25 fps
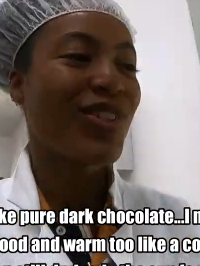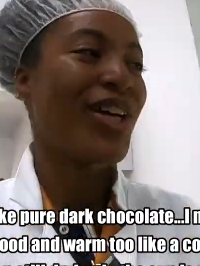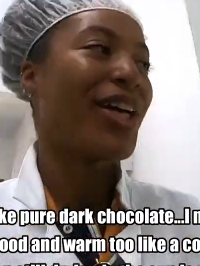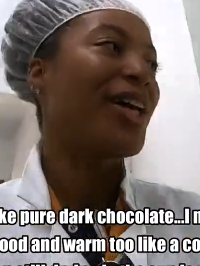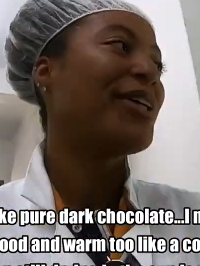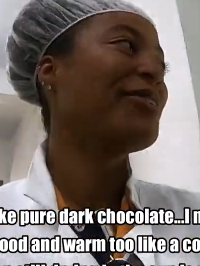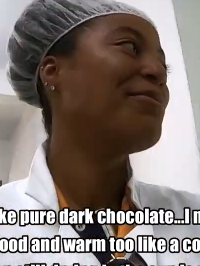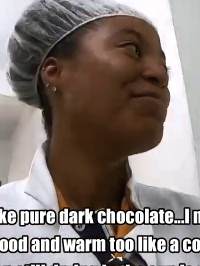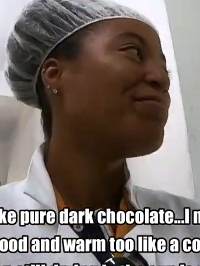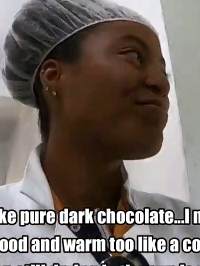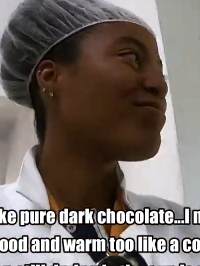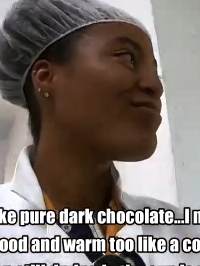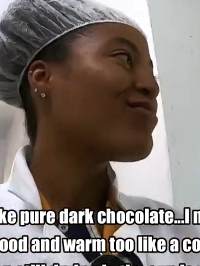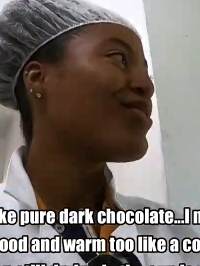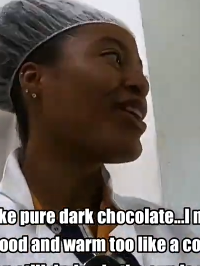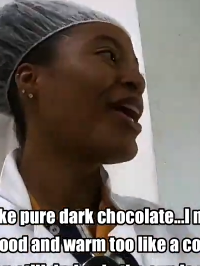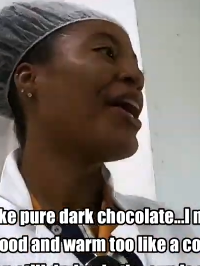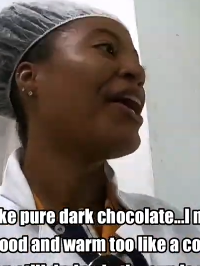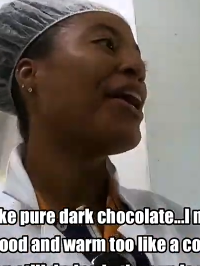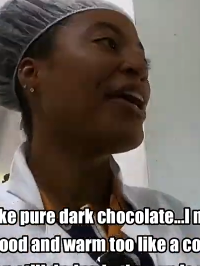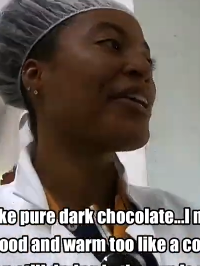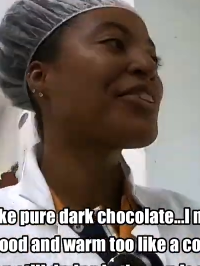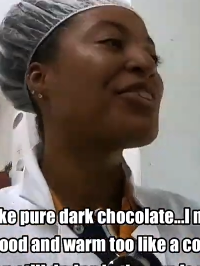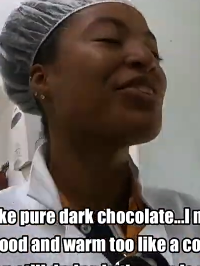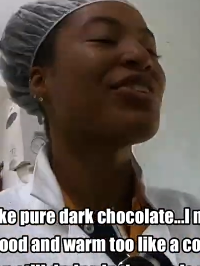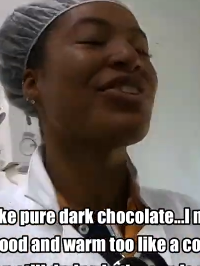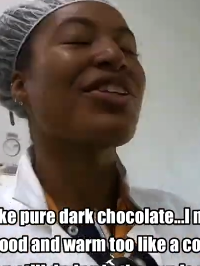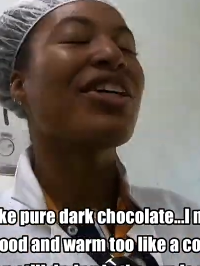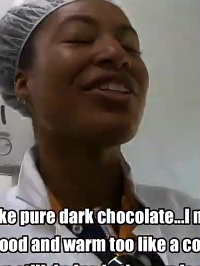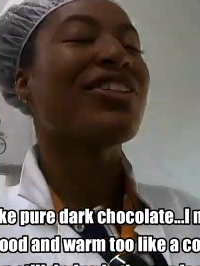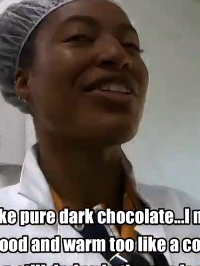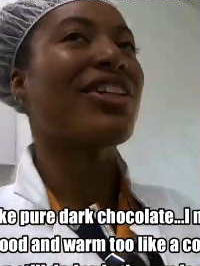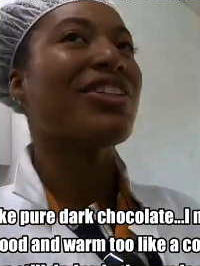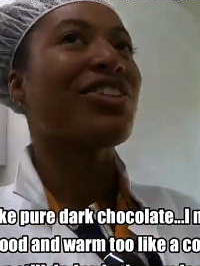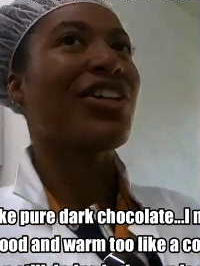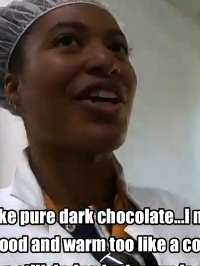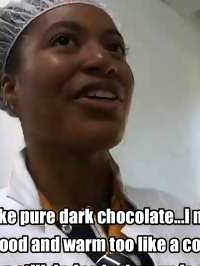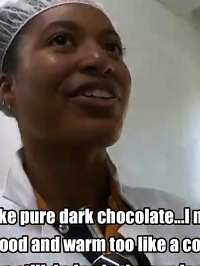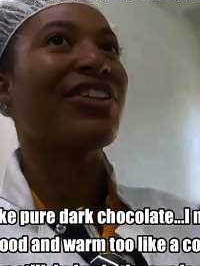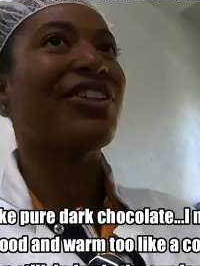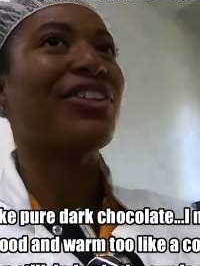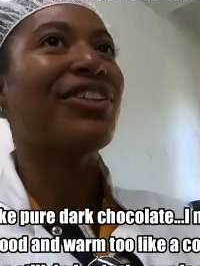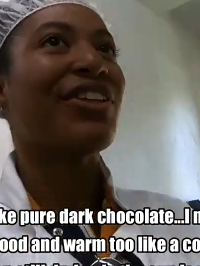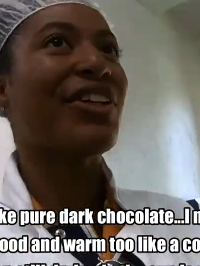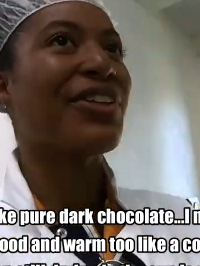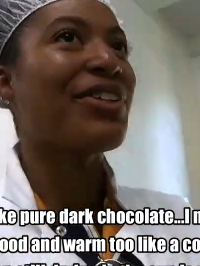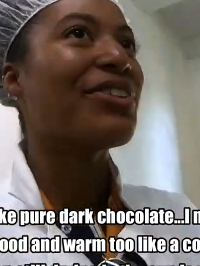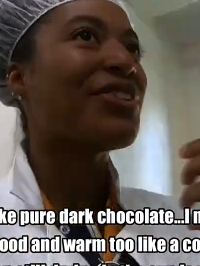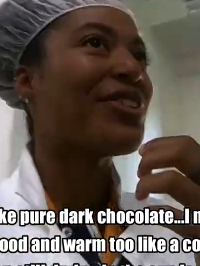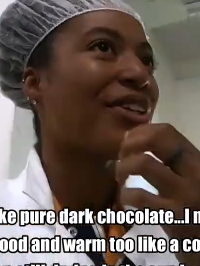Yeah, that actually tastes like
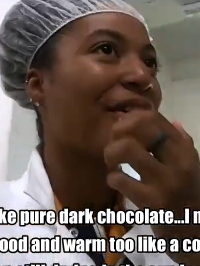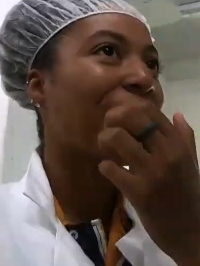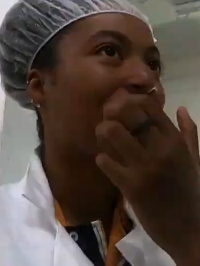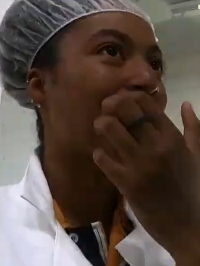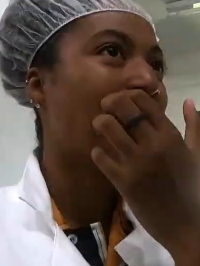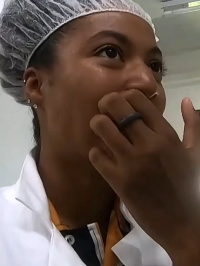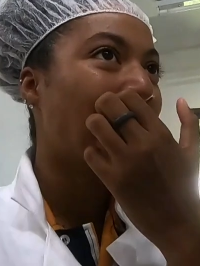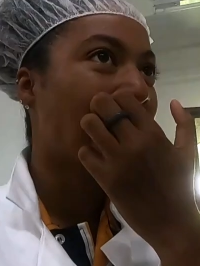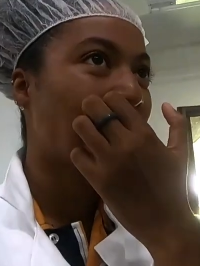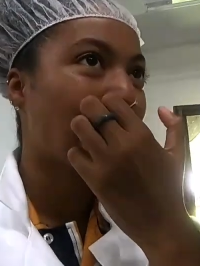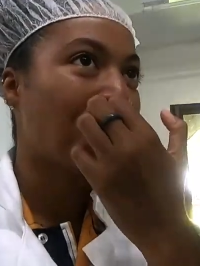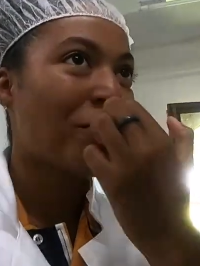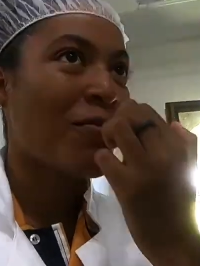chocolate, like you said.